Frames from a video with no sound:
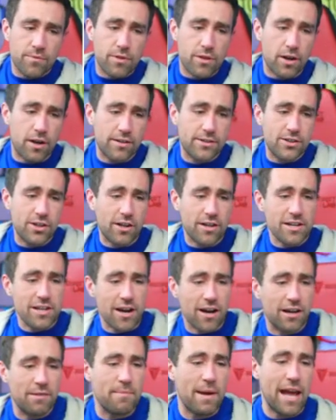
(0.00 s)
Thoughts on
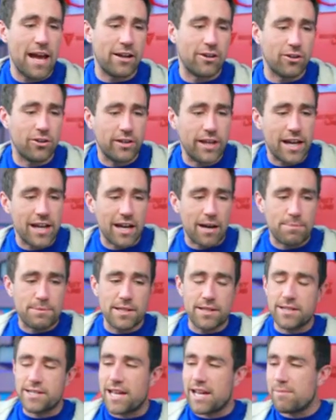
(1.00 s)
young man looking up
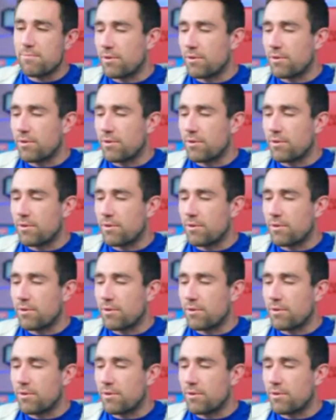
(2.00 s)
to the Tate